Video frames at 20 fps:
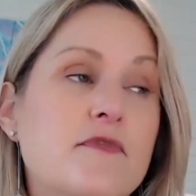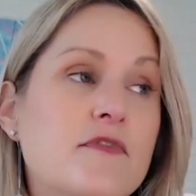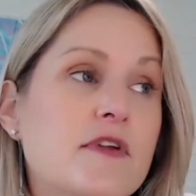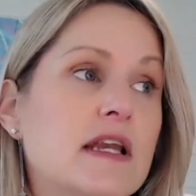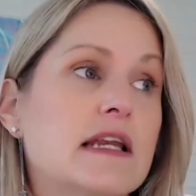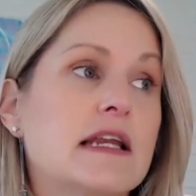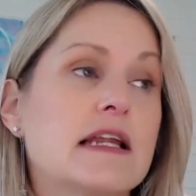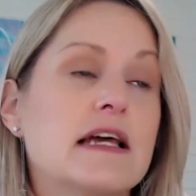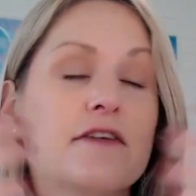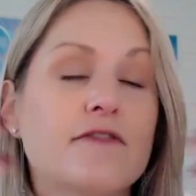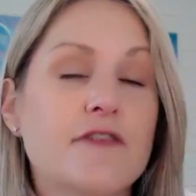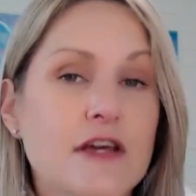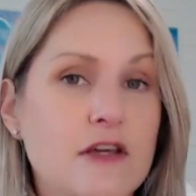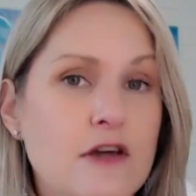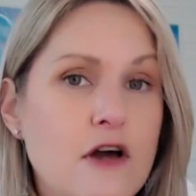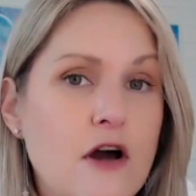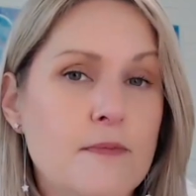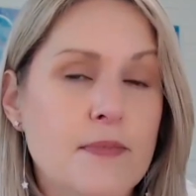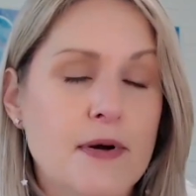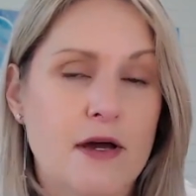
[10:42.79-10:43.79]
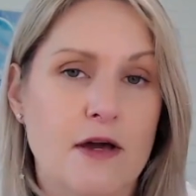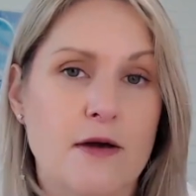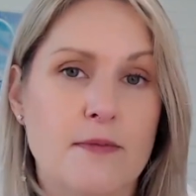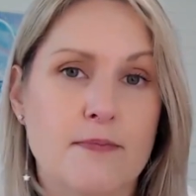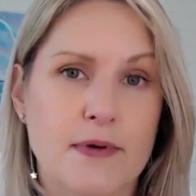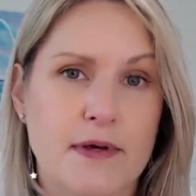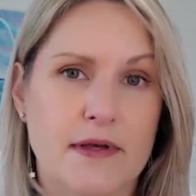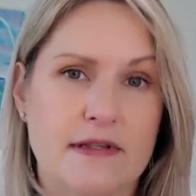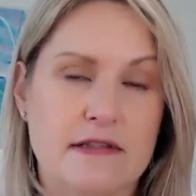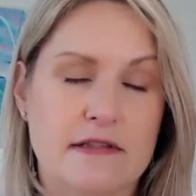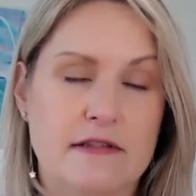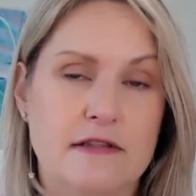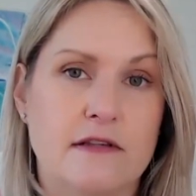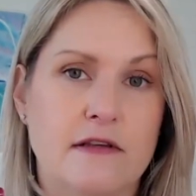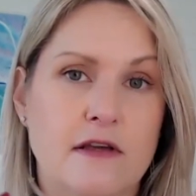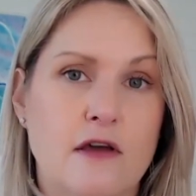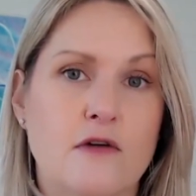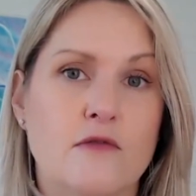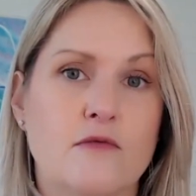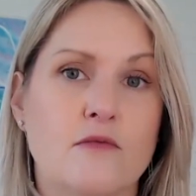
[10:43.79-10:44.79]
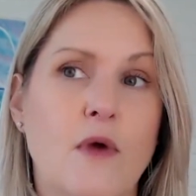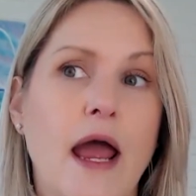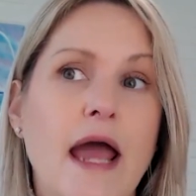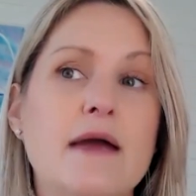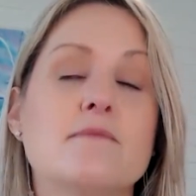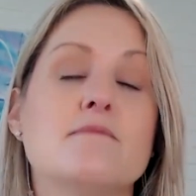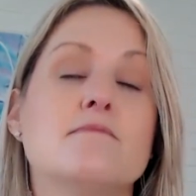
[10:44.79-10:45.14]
living your purpose right?